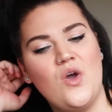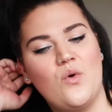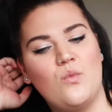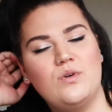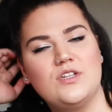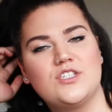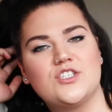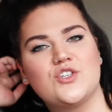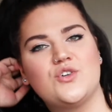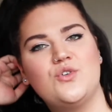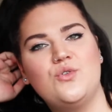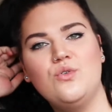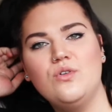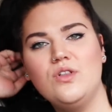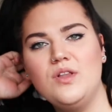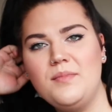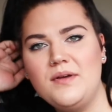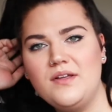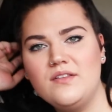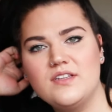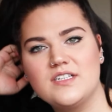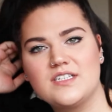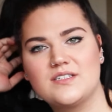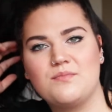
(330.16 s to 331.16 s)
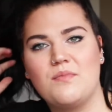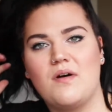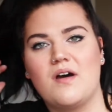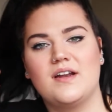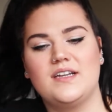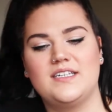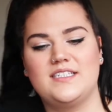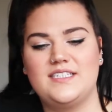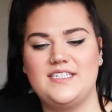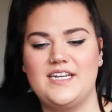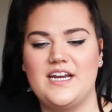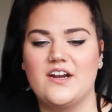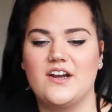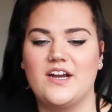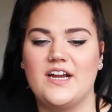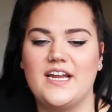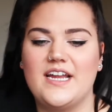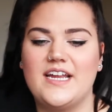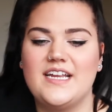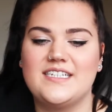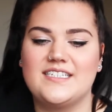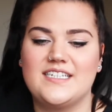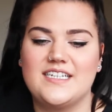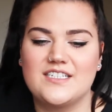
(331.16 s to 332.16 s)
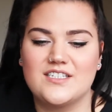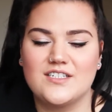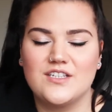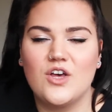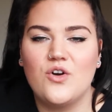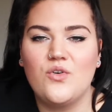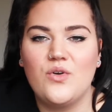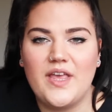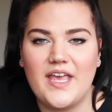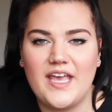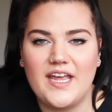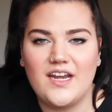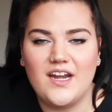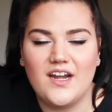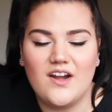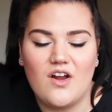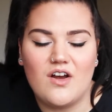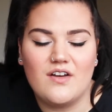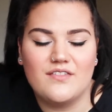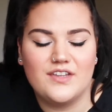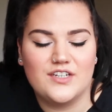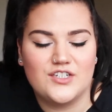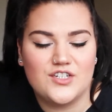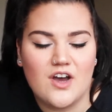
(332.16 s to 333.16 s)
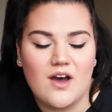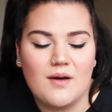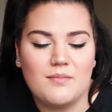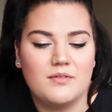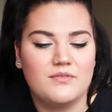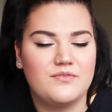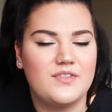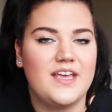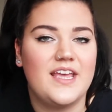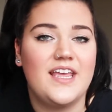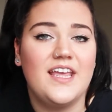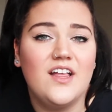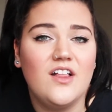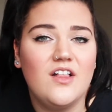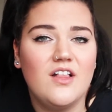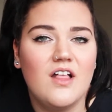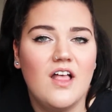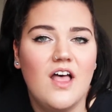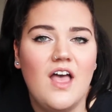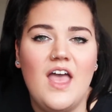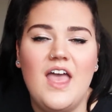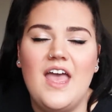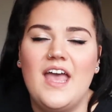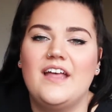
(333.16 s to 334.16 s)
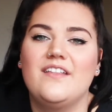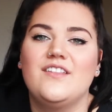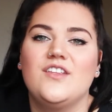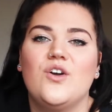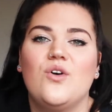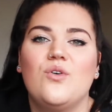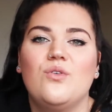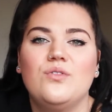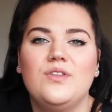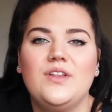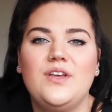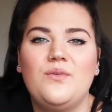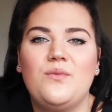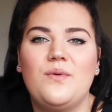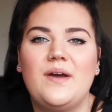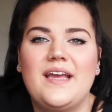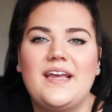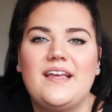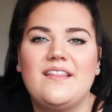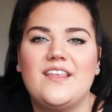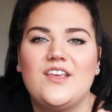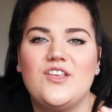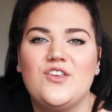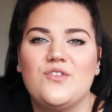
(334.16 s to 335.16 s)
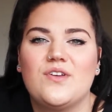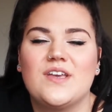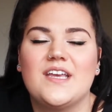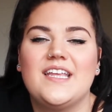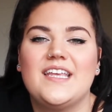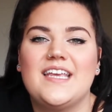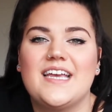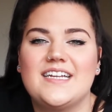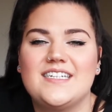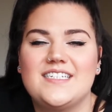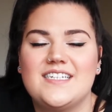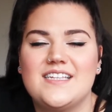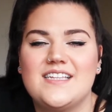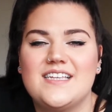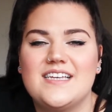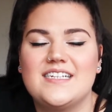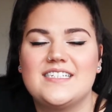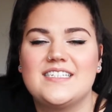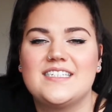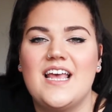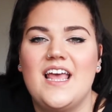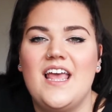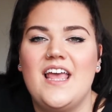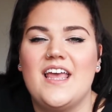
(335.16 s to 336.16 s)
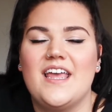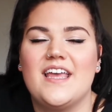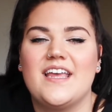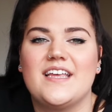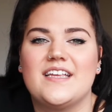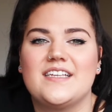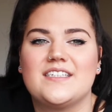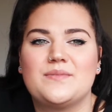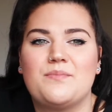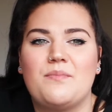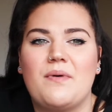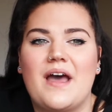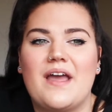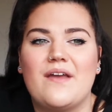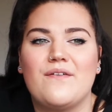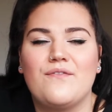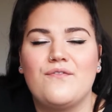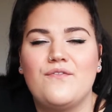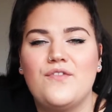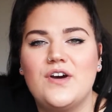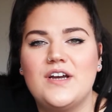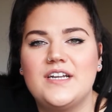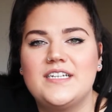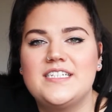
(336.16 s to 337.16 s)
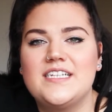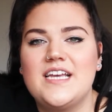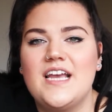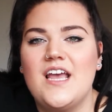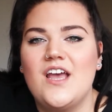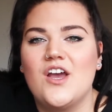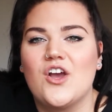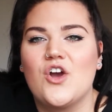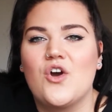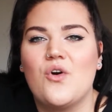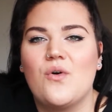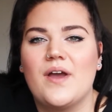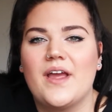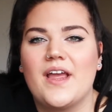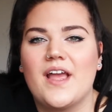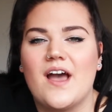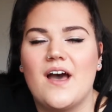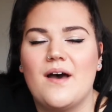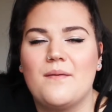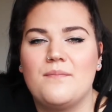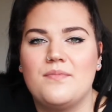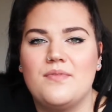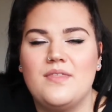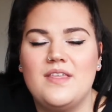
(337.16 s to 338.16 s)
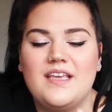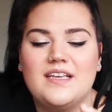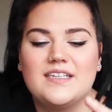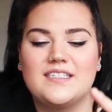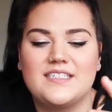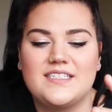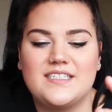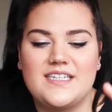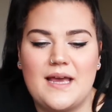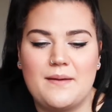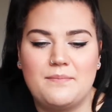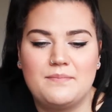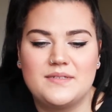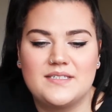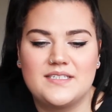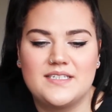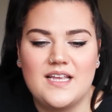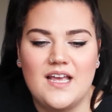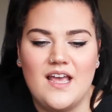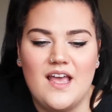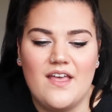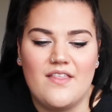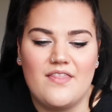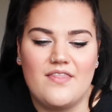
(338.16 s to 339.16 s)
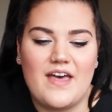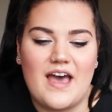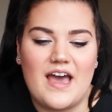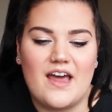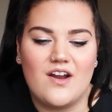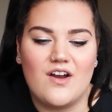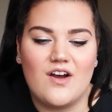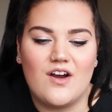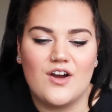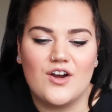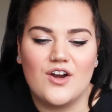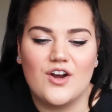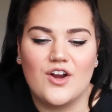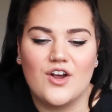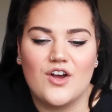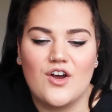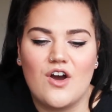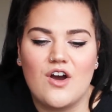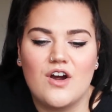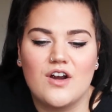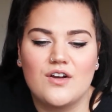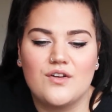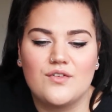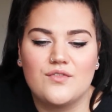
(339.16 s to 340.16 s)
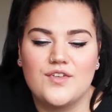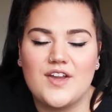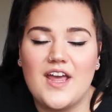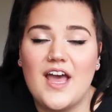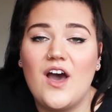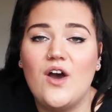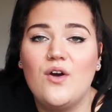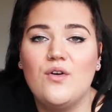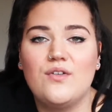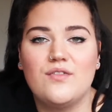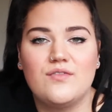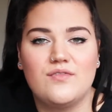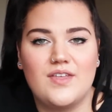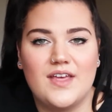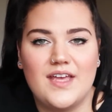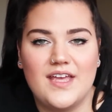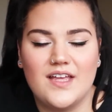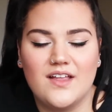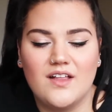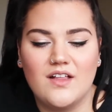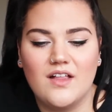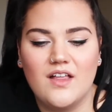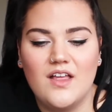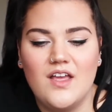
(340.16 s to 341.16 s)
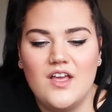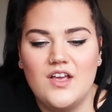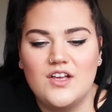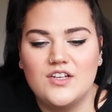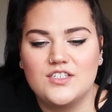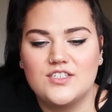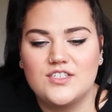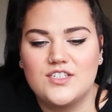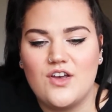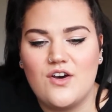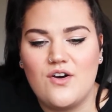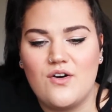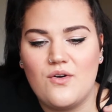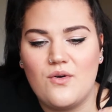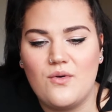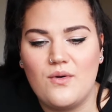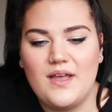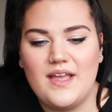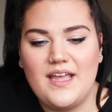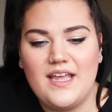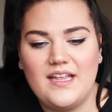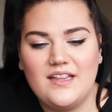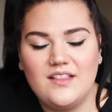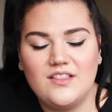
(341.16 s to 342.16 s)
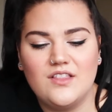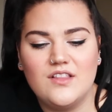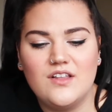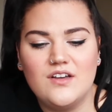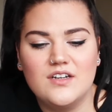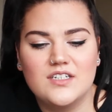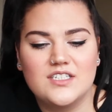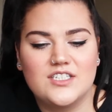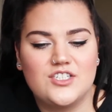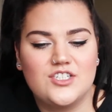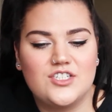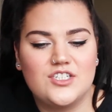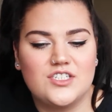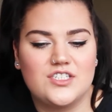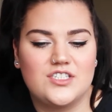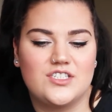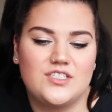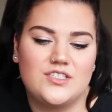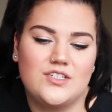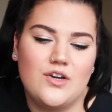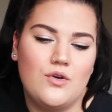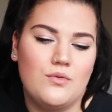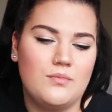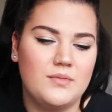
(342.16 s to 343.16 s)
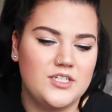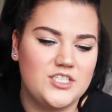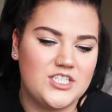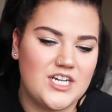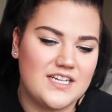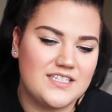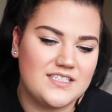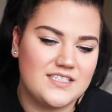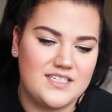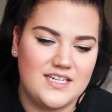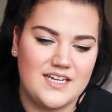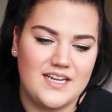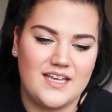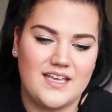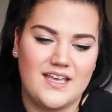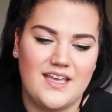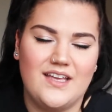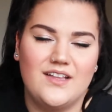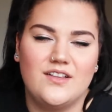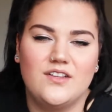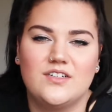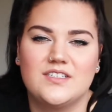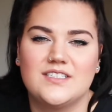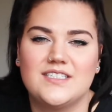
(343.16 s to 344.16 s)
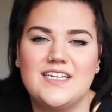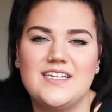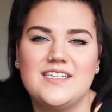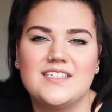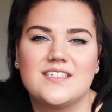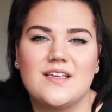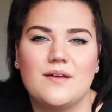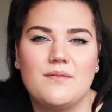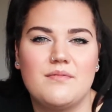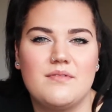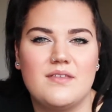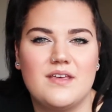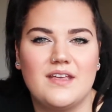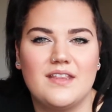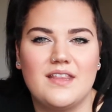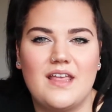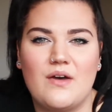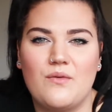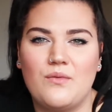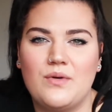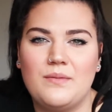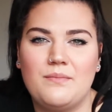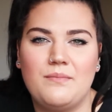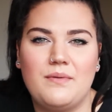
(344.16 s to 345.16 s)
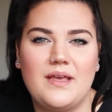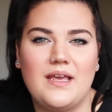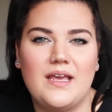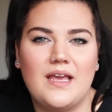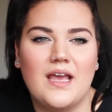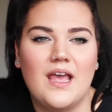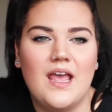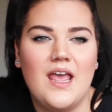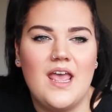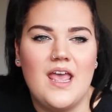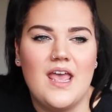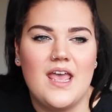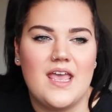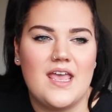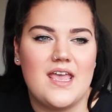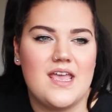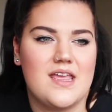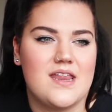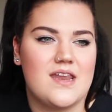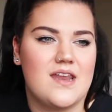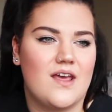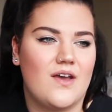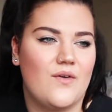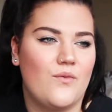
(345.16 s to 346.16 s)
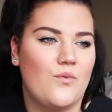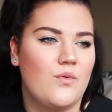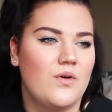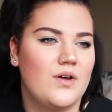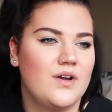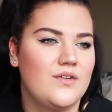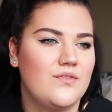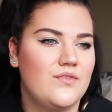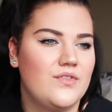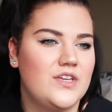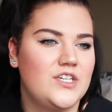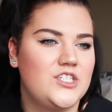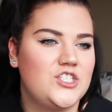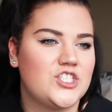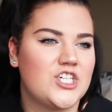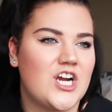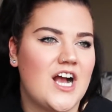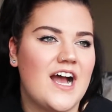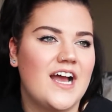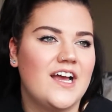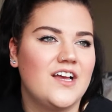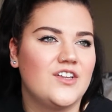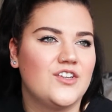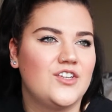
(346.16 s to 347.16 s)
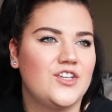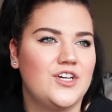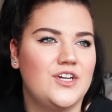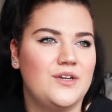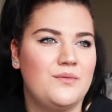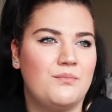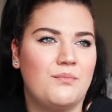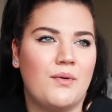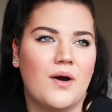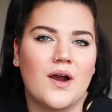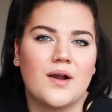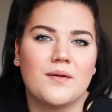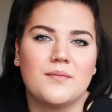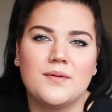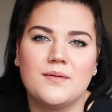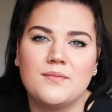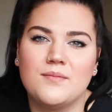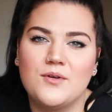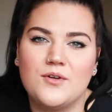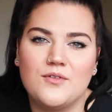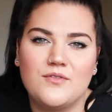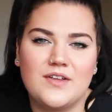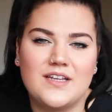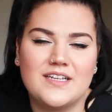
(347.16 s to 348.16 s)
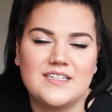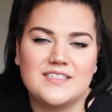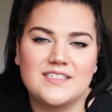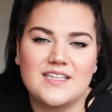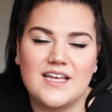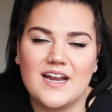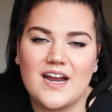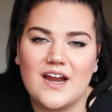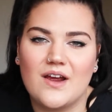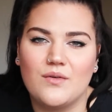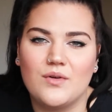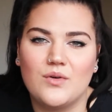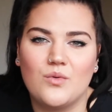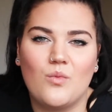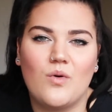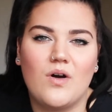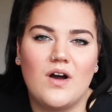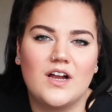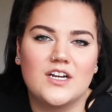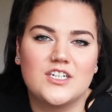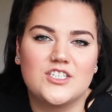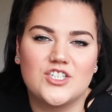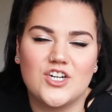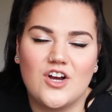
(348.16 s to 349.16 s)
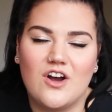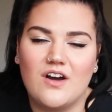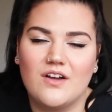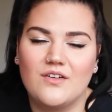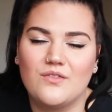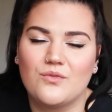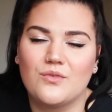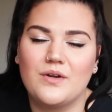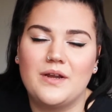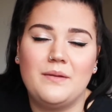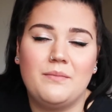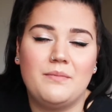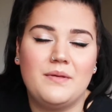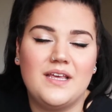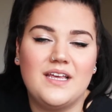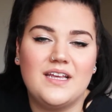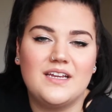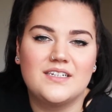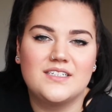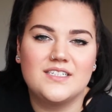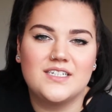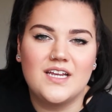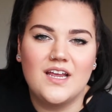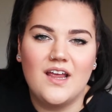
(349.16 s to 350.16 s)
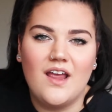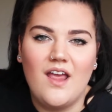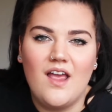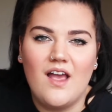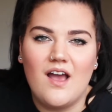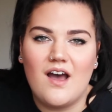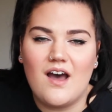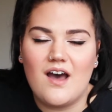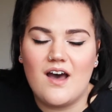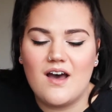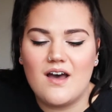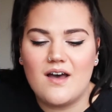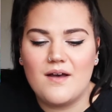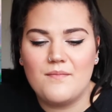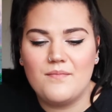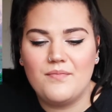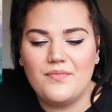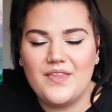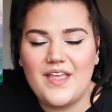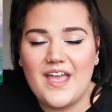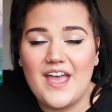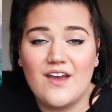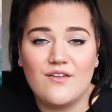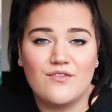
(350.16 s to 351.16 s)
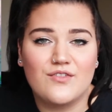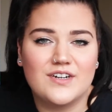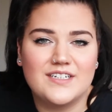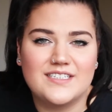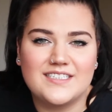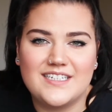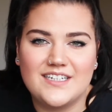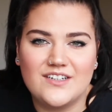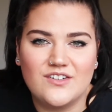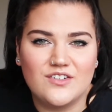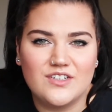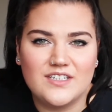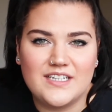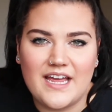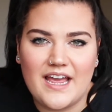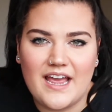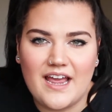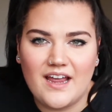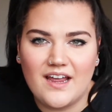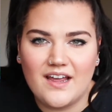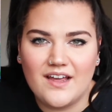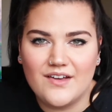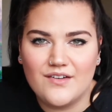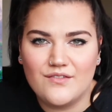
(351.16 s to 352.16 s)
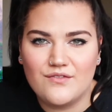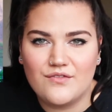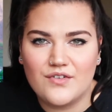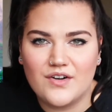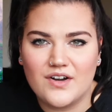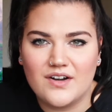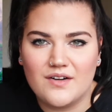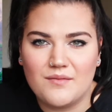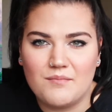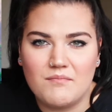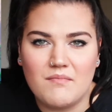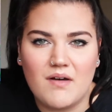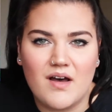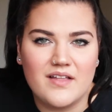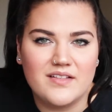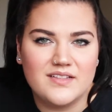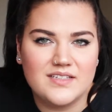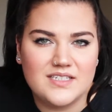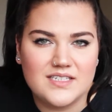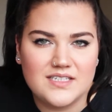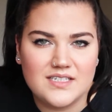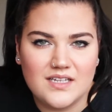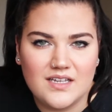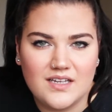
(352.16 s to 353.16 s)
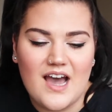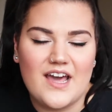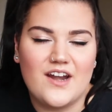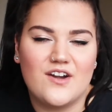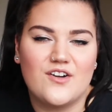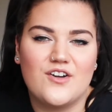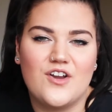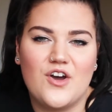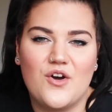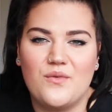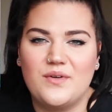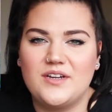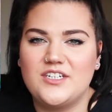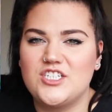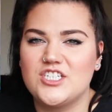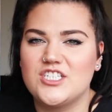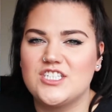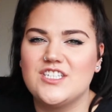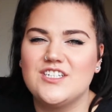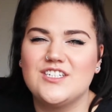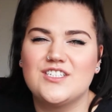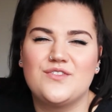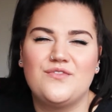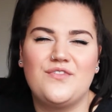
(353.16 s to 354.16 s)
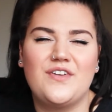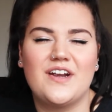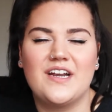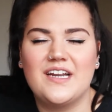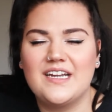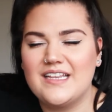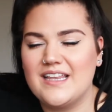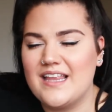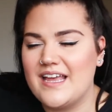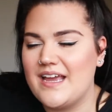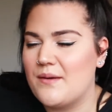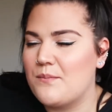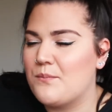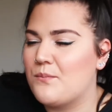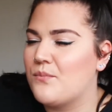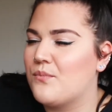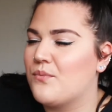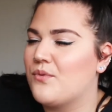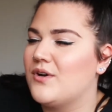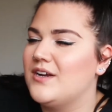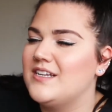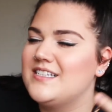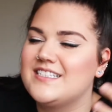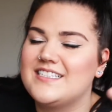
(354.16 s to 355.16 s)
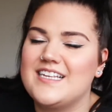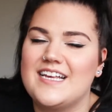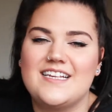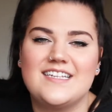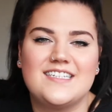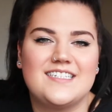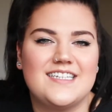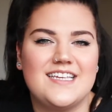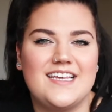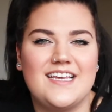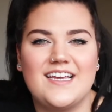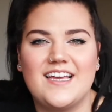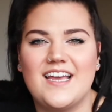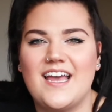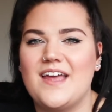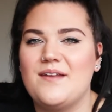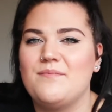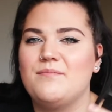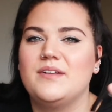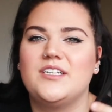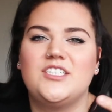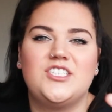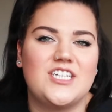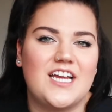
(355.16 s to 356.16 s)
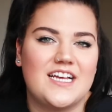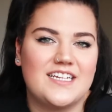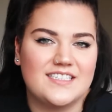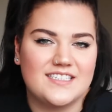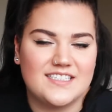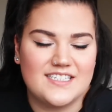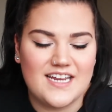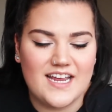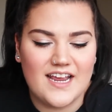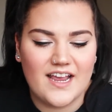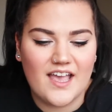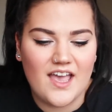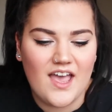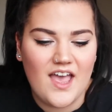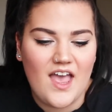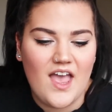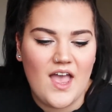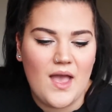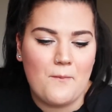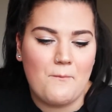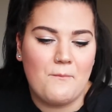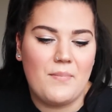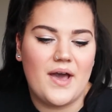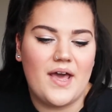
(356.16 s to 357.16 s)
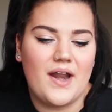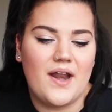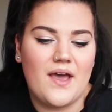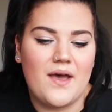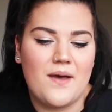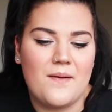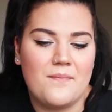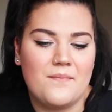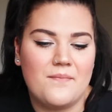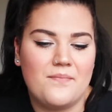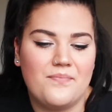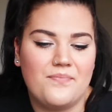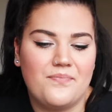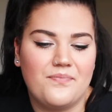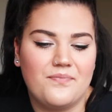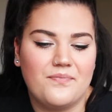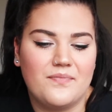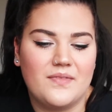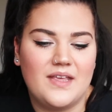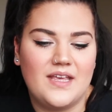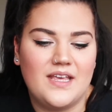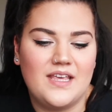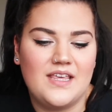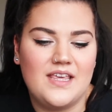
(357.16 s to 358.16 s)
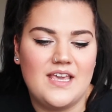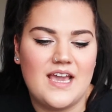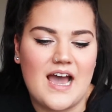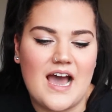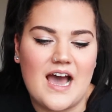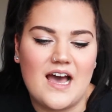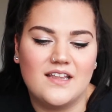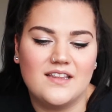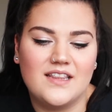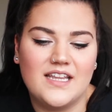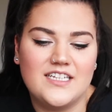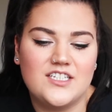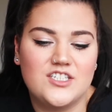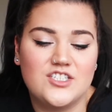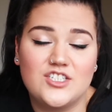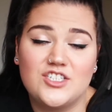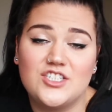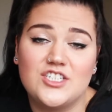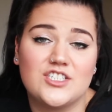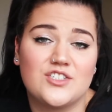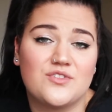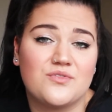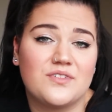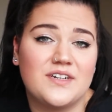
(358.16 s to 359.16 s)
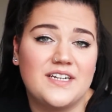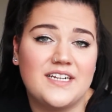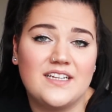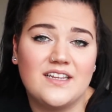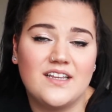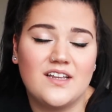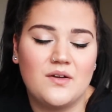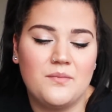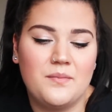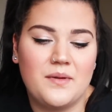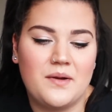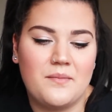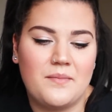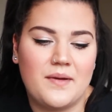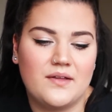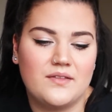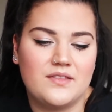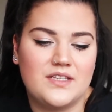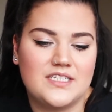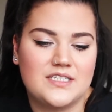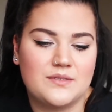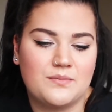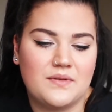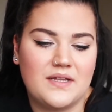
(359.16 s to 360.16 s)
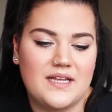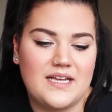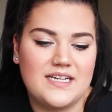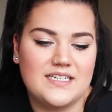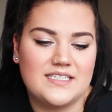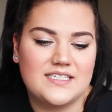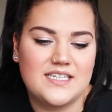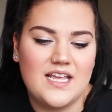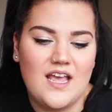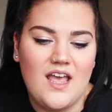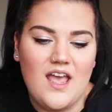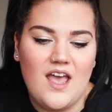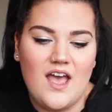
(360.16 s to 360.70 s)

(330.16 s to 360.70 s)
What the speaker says: what's cool about this monastery is it's located on the top of the hill, and the only way that you can get to this is by foot, going up these steps that are carved out of the hill. So it looks just so majestic. It looks like something that would be in one of the childhood Barbie movies that I would watch on repeat every single day for months. I don't know, it just looks very like princessy and majestic. But yeah, let's just read a little bit about this place.